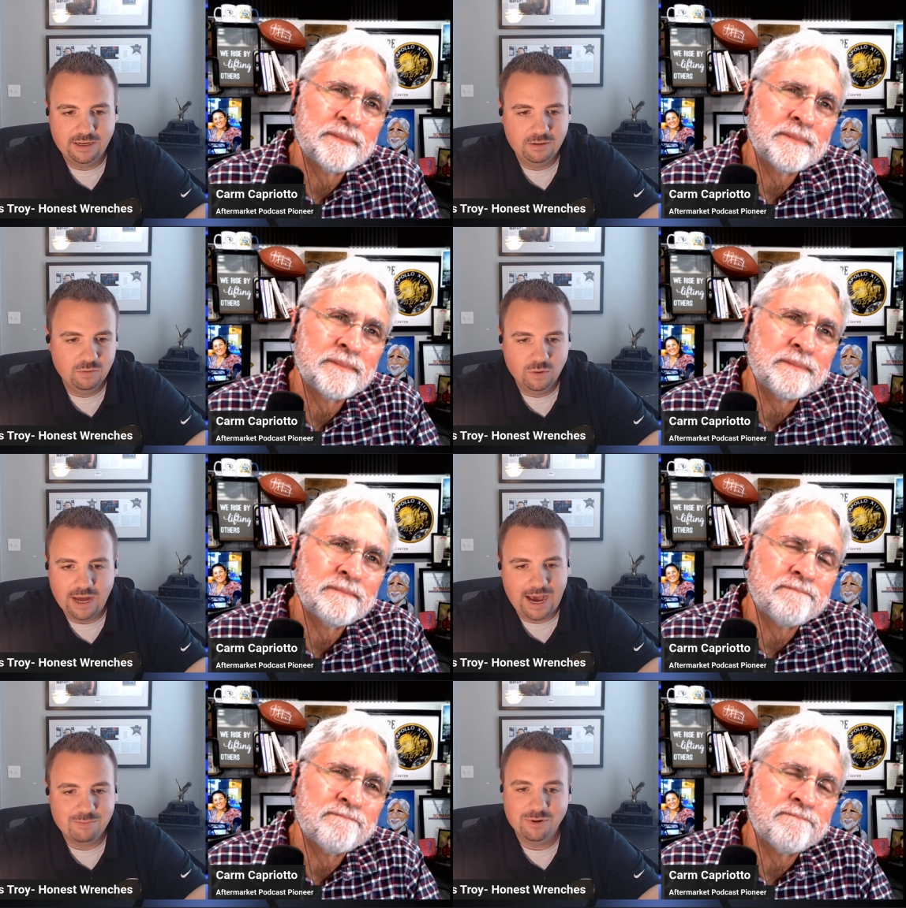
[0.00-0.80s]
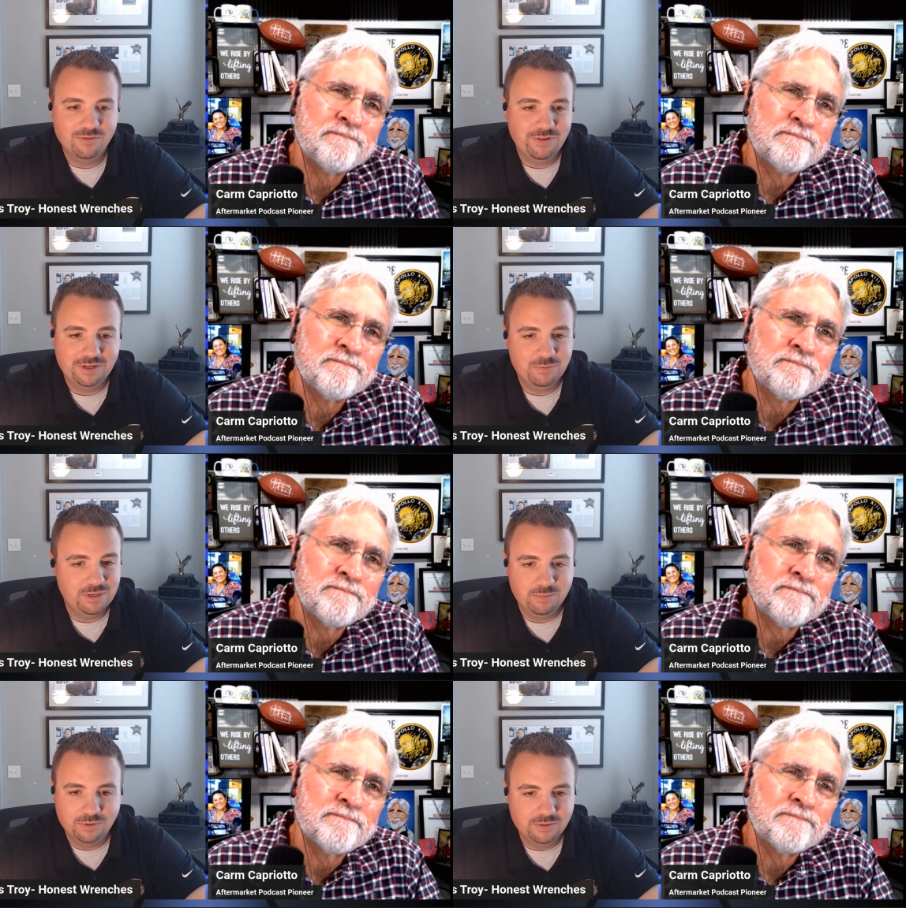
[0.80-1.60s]
Speaker 1: That we're not perfect
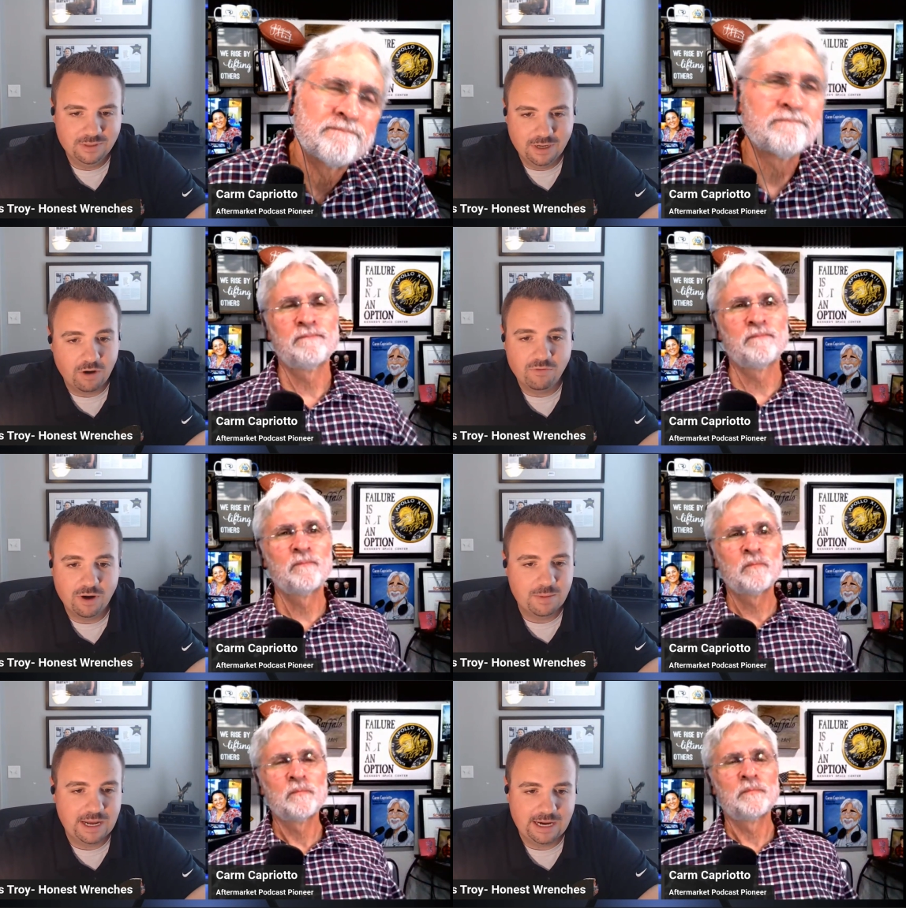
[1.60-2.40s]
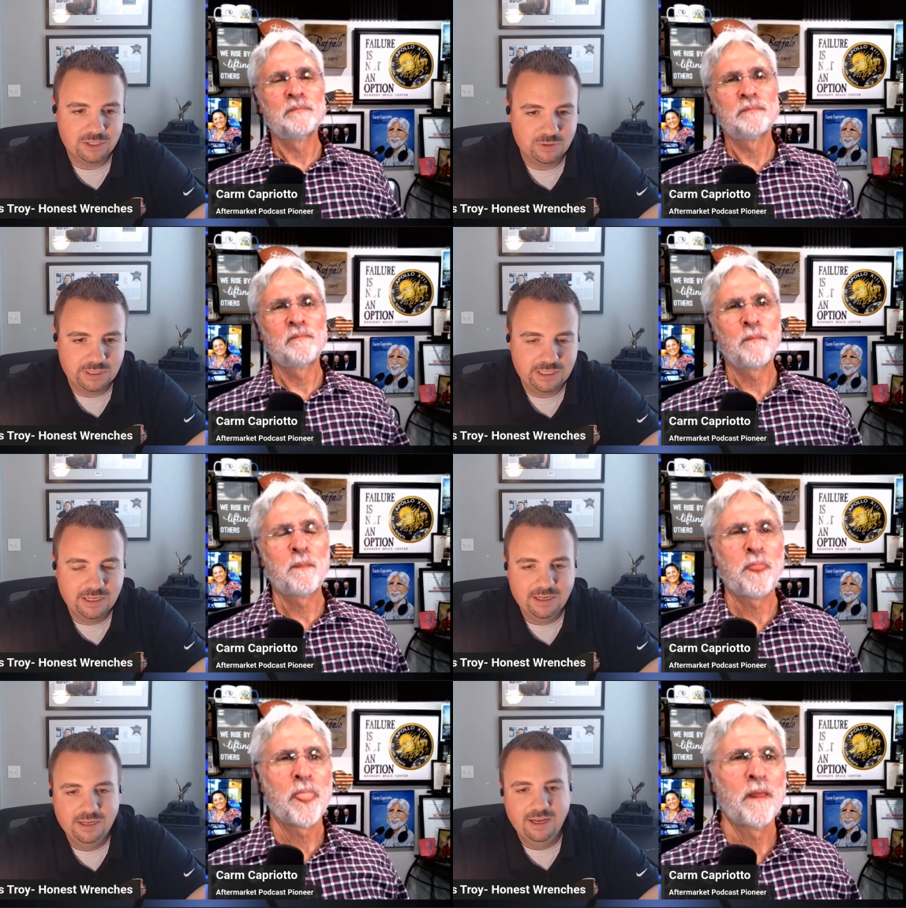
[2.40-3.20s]
people, far from it, actually.
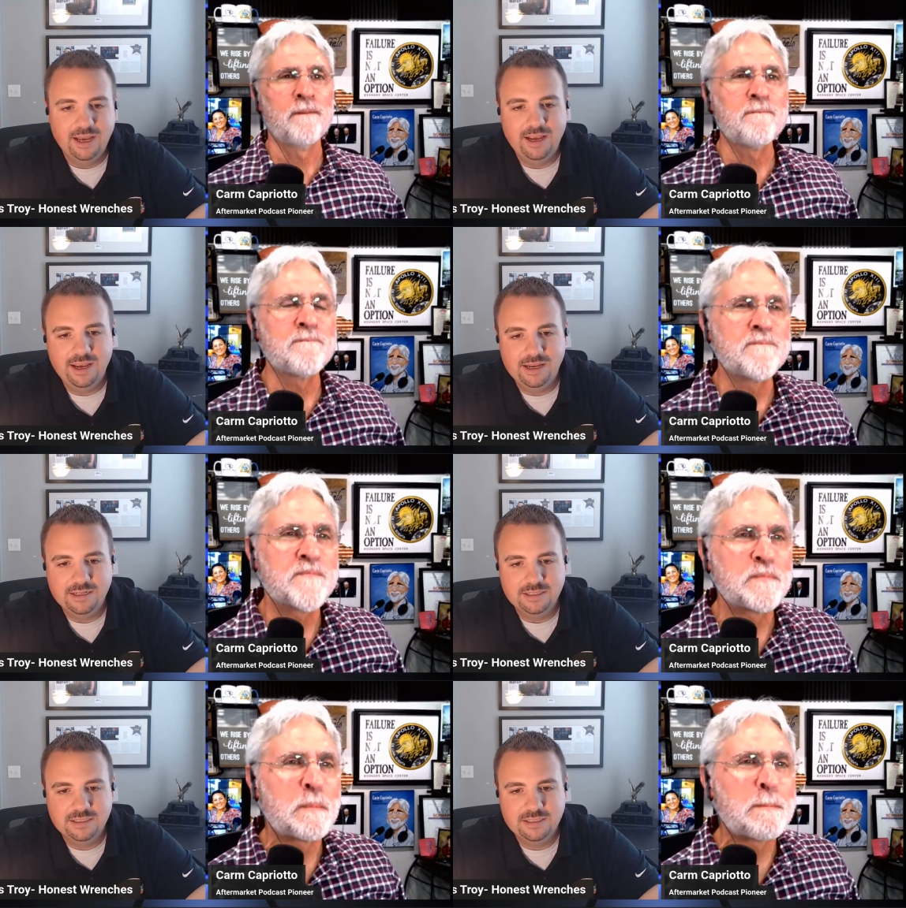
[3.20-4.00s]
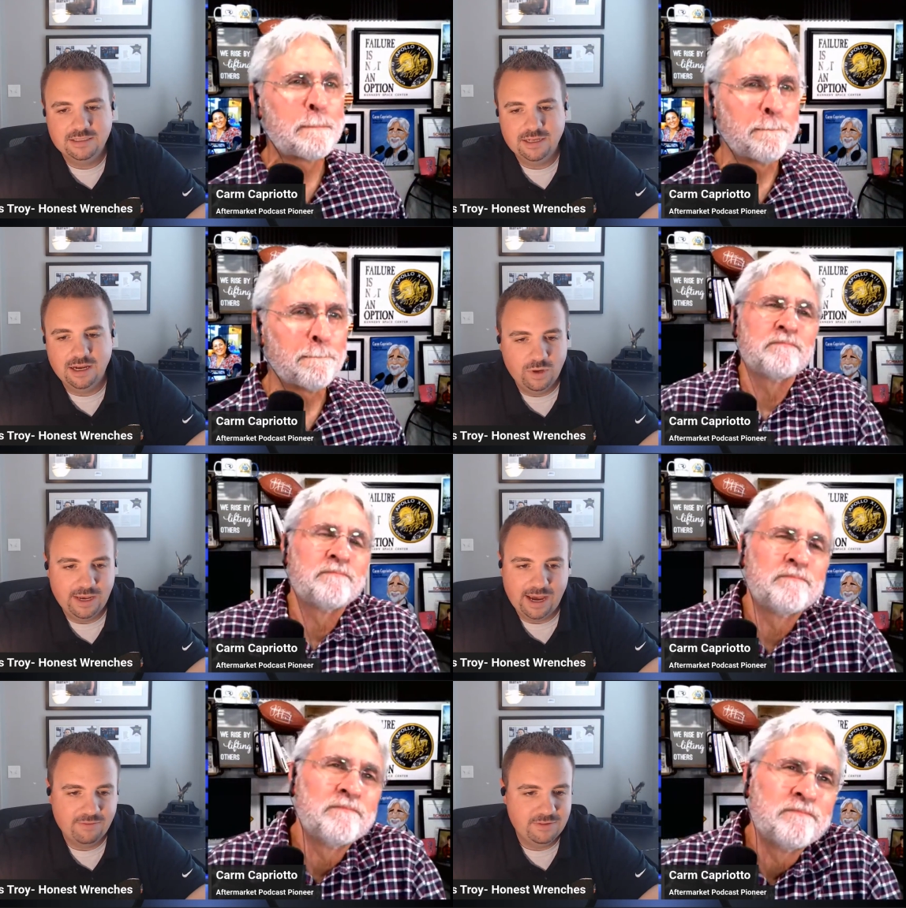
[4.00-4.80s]
And
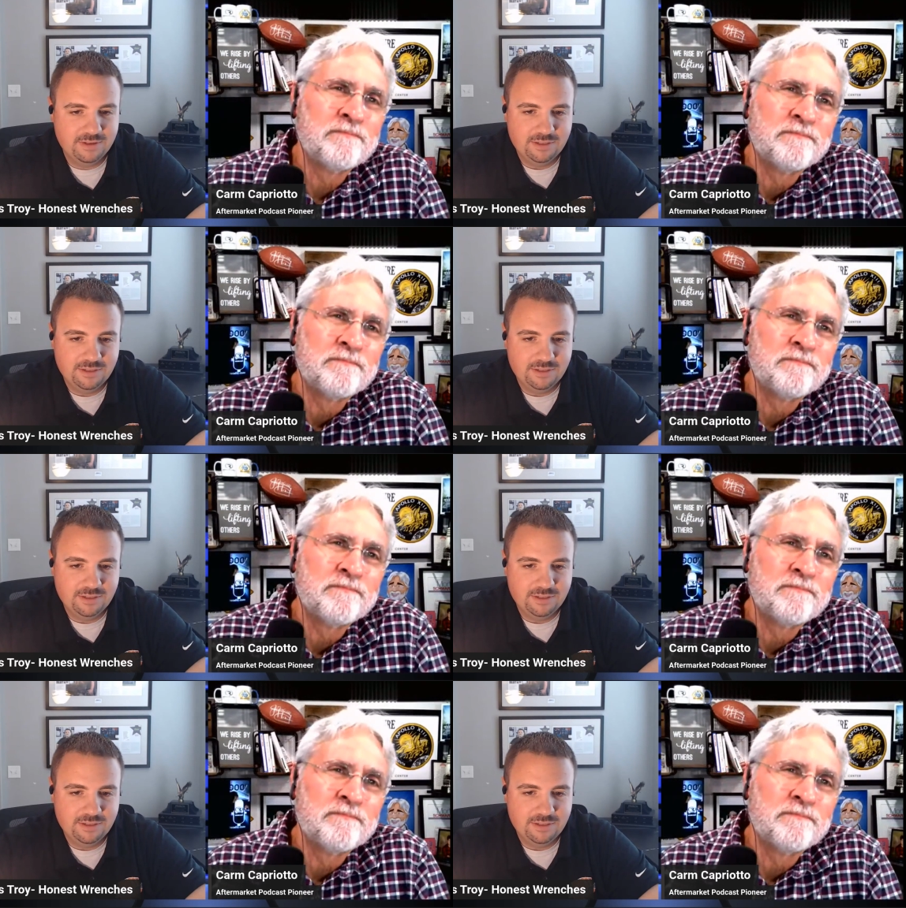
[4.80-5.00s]
we have